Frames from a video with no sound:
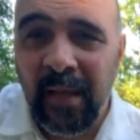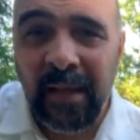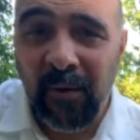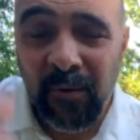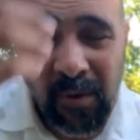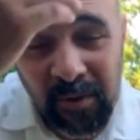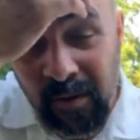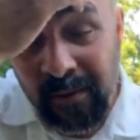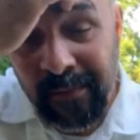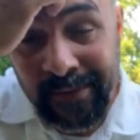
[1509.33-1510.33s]
It don't look
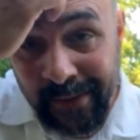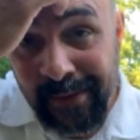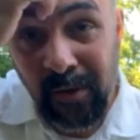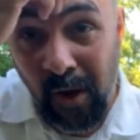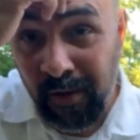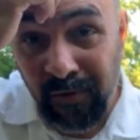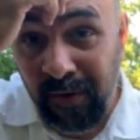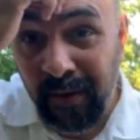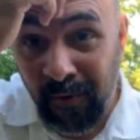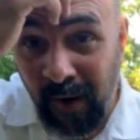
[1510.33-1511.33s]
good. And there's dogs
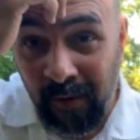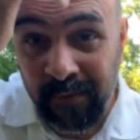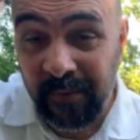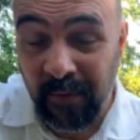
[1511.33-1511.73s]
running around.